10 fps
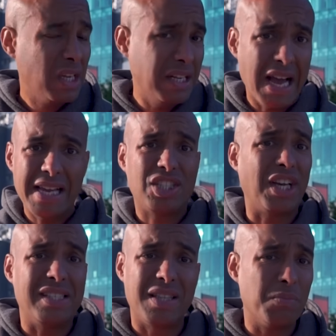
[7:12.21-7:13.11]
United
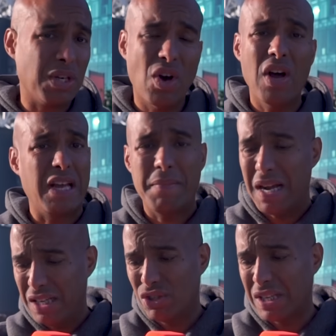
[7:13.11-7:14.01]
chased him, we got him,
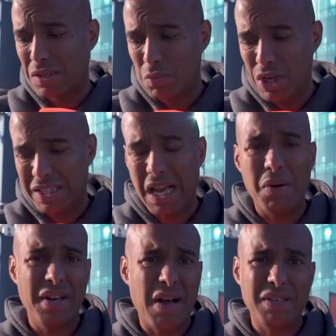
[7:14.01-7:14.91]
and it just hasn't worked
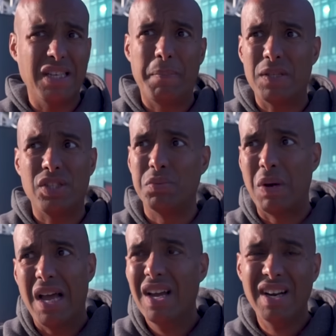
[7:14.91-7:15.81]
out. And now he's in a position
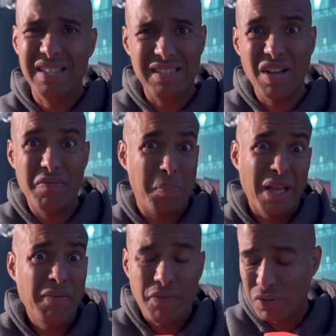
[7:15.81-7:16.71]
where he's not even
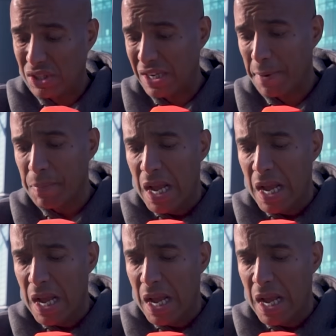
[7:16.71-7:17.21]
playing for us, is he?